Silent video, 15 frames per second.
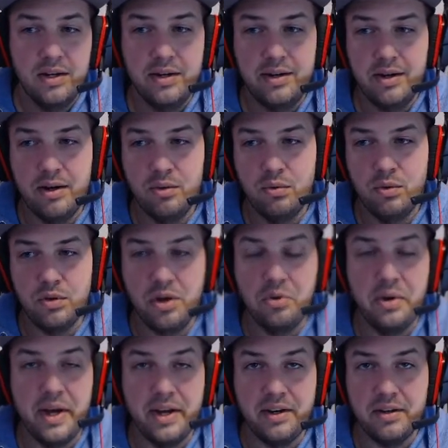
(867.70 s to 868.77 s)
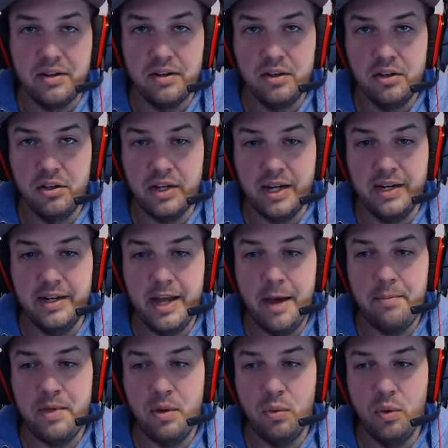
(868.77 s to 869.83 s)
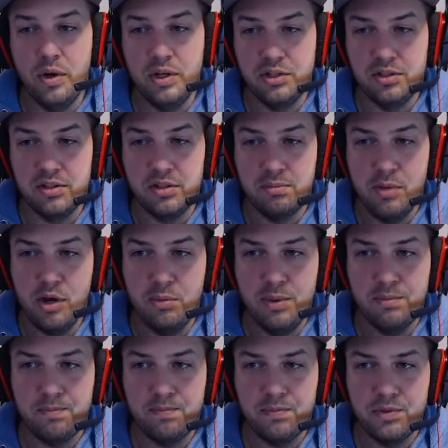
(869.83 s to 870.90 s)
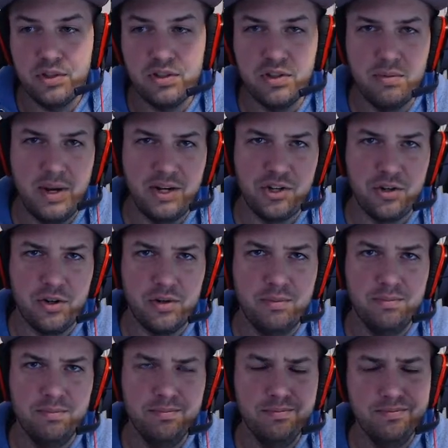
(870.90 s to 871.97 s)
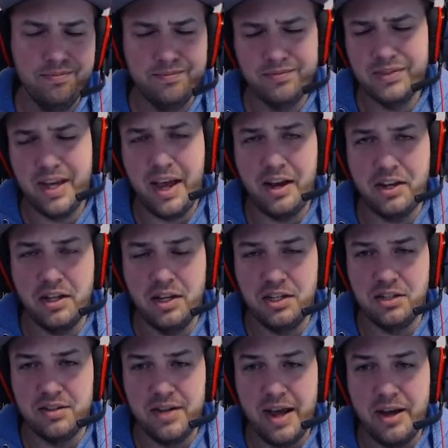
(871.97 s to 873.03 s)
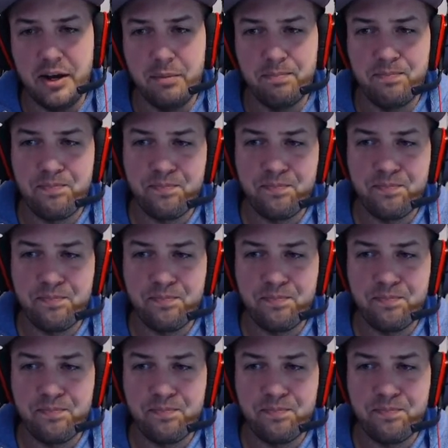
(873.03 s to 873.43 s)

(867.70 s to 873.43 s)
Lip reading: Now we'll go ahead and look in depth at one in just a moment just to make sure the calculations add up.